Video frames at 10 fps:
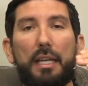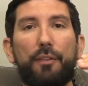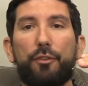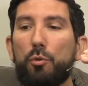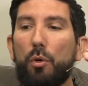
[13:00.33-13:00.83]

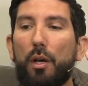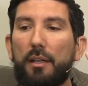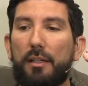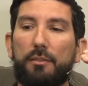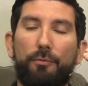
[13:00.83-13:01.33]
If you
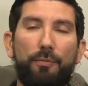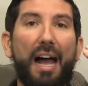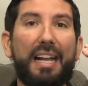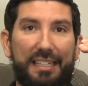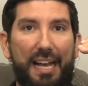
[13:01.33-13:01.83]

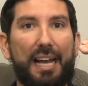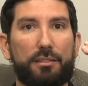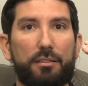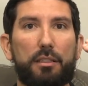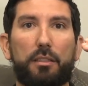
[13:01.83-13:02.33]
find an
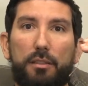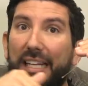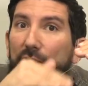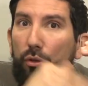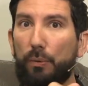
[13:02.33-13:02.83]
accident,
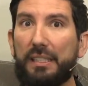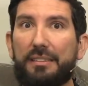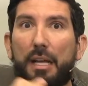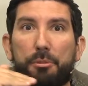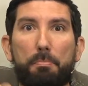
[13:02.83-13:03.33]
that's 3
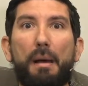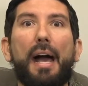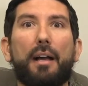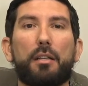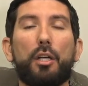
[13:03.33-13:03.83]
steps back.